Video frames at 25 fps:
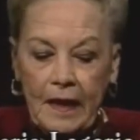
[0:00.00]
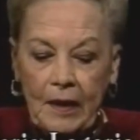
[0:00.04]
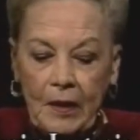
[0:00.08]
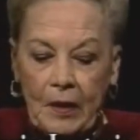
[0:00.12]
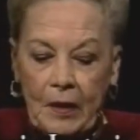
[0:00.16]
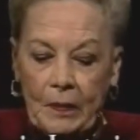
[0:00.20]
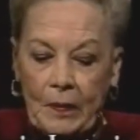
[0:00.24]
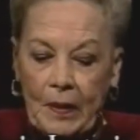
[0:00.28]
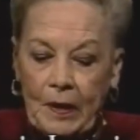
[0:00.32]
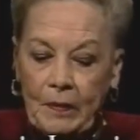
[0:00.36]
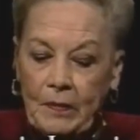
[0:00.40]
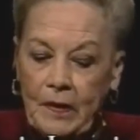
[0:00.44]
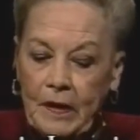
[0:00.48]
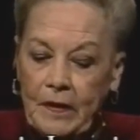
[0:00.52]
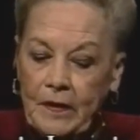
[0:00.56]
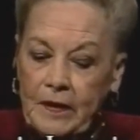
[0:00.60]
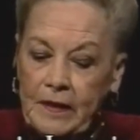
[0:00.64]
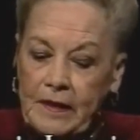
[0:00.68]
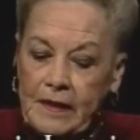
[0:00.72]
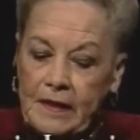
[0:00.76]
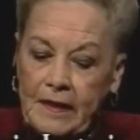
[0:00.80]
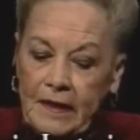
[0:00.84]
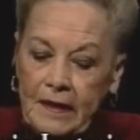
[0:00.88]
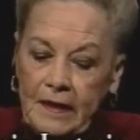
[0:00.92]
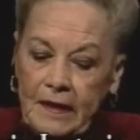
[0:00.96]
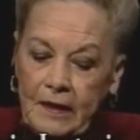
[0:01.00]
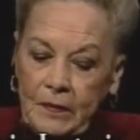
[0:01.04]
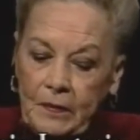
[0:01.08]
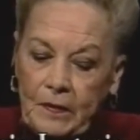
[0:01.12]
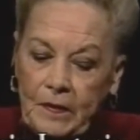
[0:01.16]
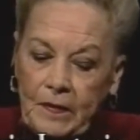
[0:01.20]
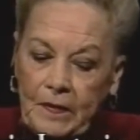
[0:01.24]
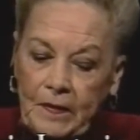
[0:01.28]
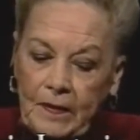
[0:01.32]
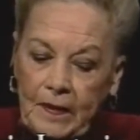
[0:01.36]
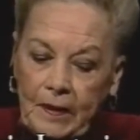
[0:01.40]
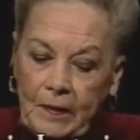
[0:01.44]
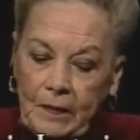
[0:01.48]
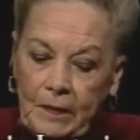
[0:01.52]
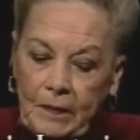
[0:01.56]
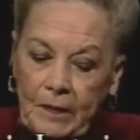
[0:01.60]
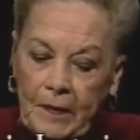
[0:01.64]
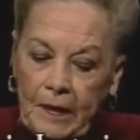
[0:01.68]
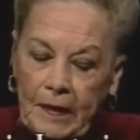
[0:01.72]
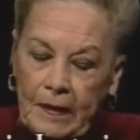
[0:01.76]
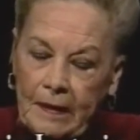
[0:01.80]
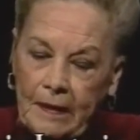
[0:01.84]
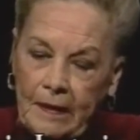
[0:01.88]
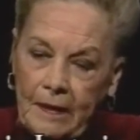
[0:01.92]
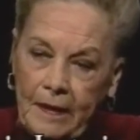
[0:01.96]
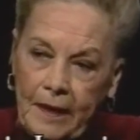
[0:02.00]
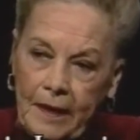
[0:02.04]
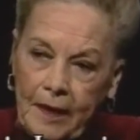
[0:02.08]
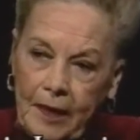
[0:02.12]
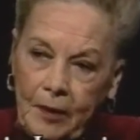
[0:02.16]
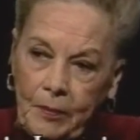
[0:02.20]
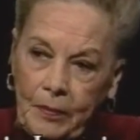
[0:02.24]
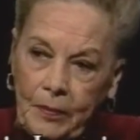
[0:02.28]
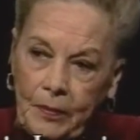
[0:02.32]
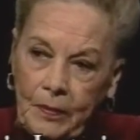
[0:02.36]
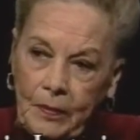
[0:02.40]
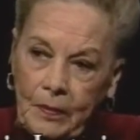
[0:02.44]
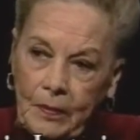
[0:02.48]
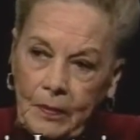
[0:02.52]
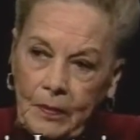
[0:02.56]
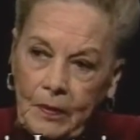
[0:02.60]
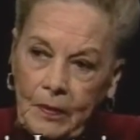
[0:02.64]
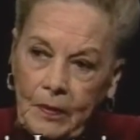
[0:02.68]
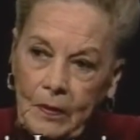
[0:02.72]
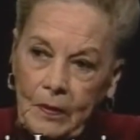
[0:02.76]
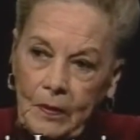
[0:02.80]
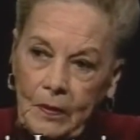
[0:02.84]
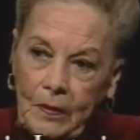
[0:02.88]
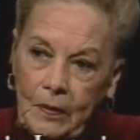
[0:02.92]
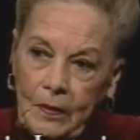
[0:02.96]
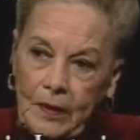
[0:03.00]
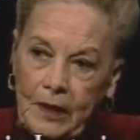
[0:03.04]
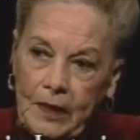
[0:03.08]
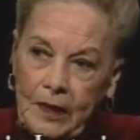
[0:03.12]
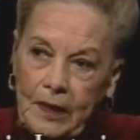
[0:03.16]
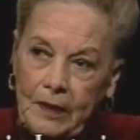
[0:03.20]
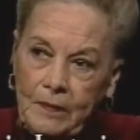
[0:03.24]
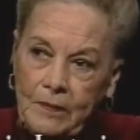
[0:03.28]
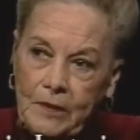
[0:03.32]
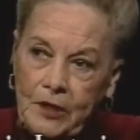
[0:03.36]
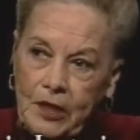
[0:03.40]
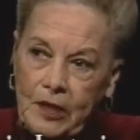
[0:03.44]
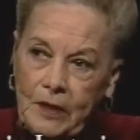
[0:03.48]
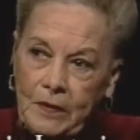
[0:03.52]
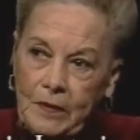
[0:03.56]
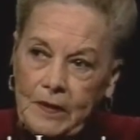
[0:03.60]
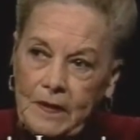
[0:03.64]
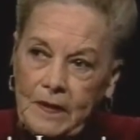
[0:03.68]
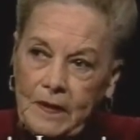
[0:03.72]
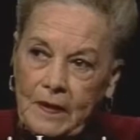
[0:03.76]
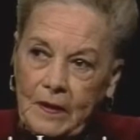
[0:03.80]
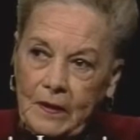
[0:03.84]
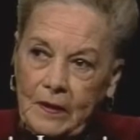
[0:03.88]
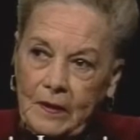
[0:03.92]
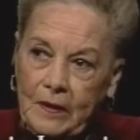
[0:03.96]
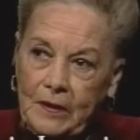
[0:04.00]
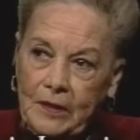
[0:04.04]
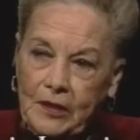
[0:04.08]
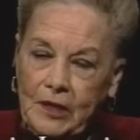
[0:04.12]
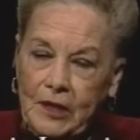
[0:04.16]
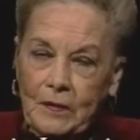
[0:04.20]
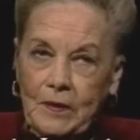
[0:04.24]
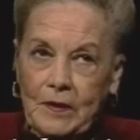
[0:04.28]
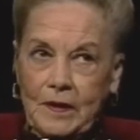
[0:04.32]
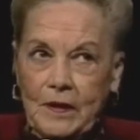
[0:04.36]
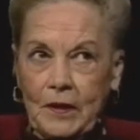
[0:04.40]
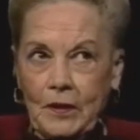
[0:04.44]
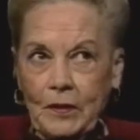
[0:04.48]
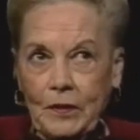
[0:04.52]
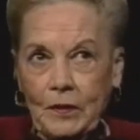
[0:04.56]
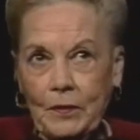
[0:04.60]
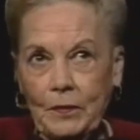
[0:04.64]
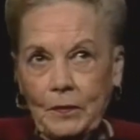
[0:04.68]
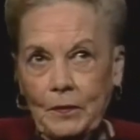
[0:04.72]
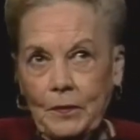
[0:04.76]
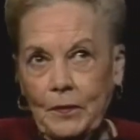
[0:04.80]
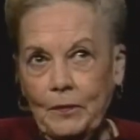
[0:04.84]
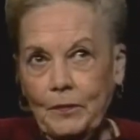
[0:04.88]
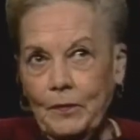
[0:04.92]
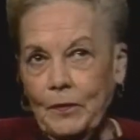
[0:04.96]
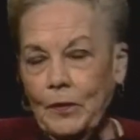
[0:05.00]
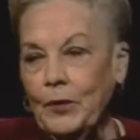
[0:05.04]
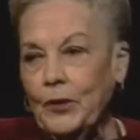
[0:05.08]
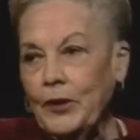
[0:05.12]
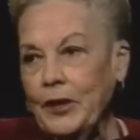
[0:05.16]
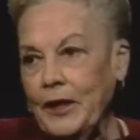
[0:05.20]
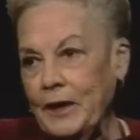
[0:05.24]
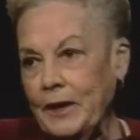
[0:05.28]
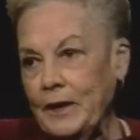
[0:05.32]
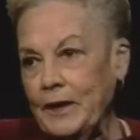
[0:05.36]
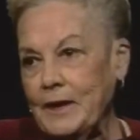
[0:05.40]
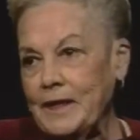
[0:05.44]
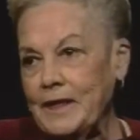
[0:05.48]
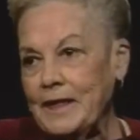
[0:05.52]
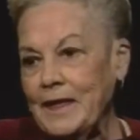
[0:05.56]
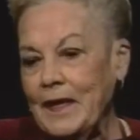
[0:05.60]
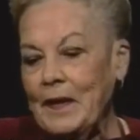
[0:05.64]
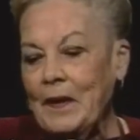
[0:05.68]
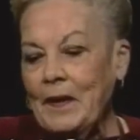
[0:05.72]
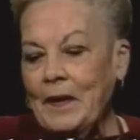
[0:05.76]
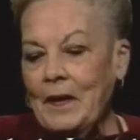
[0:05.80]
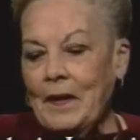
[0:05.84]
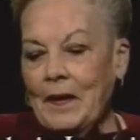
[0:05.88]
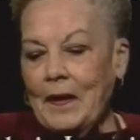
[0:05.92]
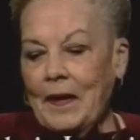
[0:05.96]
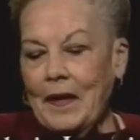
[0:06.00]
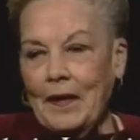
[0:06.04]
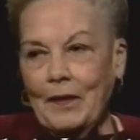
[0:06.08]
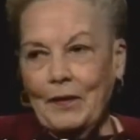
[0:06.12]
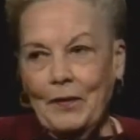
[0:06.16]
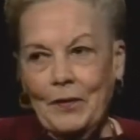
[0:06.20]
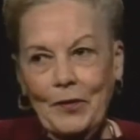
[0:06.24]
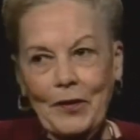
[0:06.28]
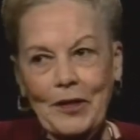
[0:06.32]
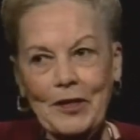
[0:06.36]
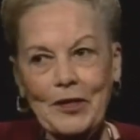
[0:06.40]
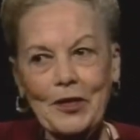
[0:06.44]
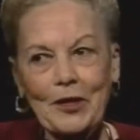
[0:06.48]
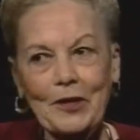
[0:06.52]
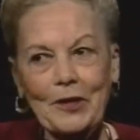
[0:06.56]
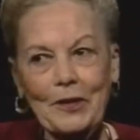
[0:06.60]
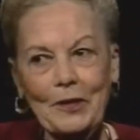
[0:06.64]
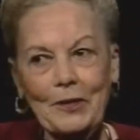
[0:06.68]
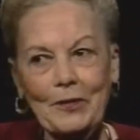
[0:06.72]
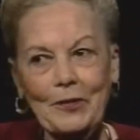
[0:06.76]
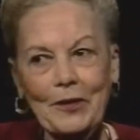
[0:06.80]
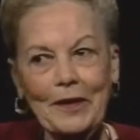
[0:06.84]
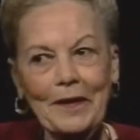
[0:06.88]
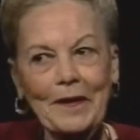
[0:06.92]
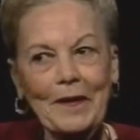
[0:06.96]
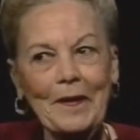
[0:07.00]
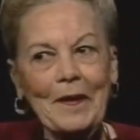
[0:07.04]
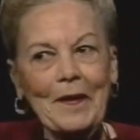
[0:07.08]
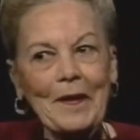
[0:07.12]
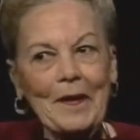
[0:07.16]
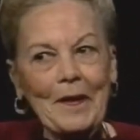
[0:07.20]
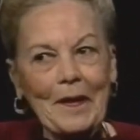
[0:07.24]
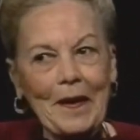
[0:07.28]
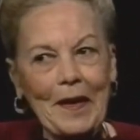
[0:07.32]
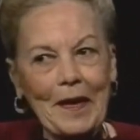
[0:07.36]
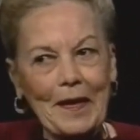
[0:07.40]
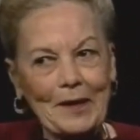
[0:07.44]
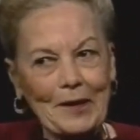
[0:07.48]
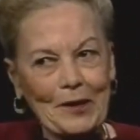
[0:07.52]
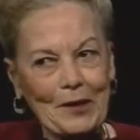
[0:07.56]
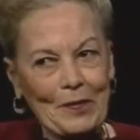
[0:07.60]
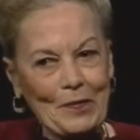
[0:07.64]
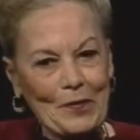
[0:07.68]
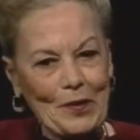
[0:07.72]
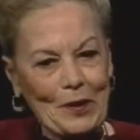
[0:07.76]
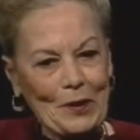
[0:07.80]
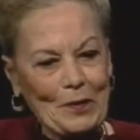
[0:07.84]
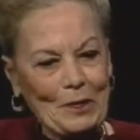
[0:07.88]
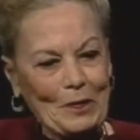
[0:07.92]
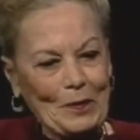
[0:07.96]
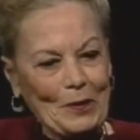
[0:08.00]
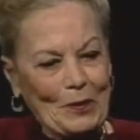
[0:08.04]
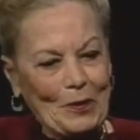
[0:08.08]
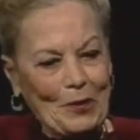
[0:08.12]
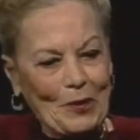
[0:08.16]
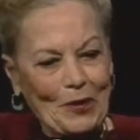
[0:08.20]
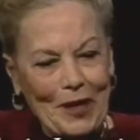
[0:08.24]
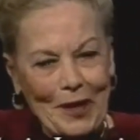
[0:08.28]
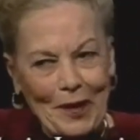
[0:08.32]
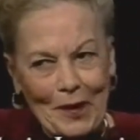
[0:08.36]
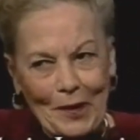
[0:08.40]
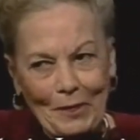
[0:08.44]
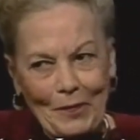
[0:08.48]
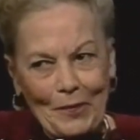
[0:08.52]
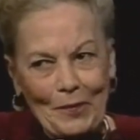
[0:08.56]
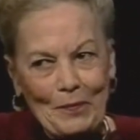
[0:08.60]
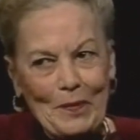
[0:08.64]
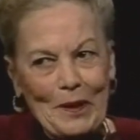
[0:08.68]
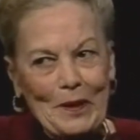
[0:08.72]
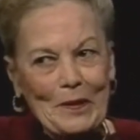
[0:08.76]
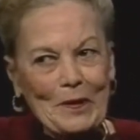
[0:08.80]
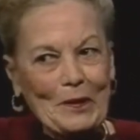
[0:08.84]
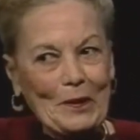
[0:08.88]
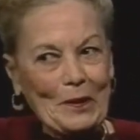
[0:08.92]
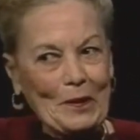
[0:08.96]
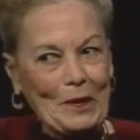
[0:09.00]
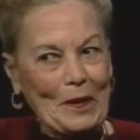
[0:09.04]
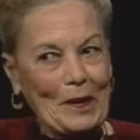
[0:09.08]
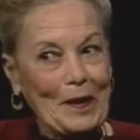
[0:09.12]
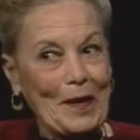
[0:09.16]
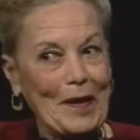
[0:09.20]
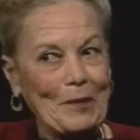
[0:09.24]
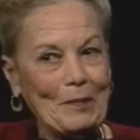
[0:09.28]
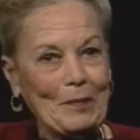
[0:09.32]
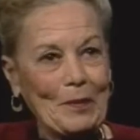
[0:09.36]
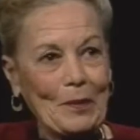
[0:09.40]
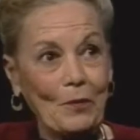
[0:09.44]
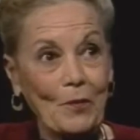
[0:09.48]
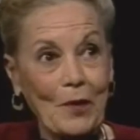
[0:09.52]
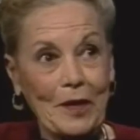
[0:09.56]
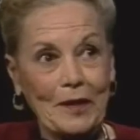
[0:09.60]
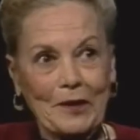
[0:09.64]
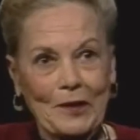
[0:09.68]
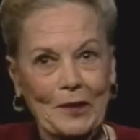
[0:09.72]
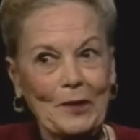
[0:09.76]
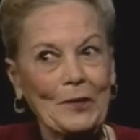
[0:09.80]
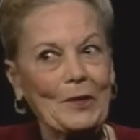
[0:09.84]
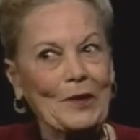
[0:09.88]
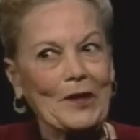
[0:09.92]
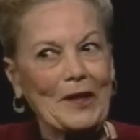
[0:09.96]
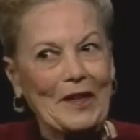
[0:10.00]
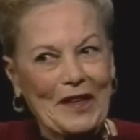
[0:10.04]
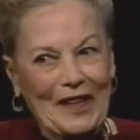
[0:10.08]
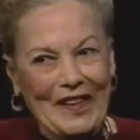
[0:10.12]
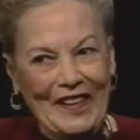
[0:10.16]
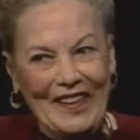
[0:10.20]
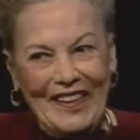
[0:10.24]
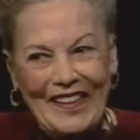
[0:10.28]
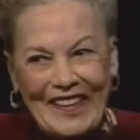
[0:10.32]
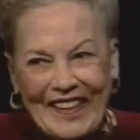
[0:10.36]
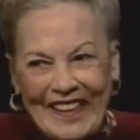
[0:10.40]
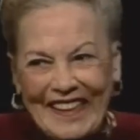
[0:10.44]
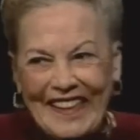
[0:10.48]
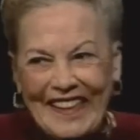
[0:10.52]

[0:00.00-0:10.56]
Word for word: And my mother studied with um, Clapp the whole time she was hmm. here. She was here for four years had three children, had some wonderful training from Mr. Clapp, and went to Hawaii.